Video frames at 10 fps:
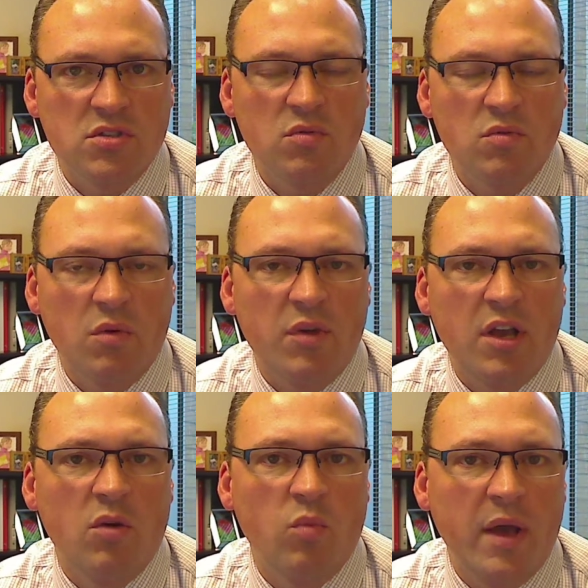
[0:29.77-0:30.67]
what we call
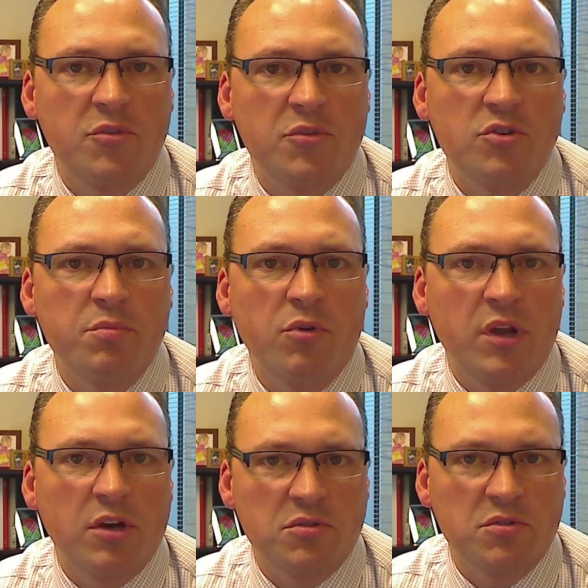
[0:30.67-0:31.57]
Web
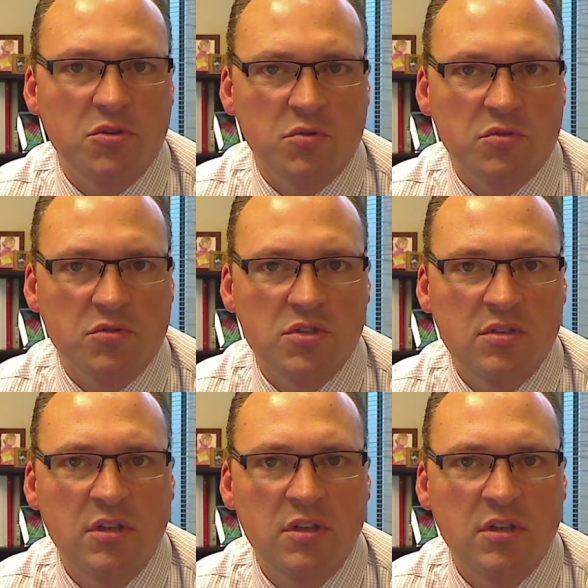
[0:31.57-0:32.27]
2.0 tools.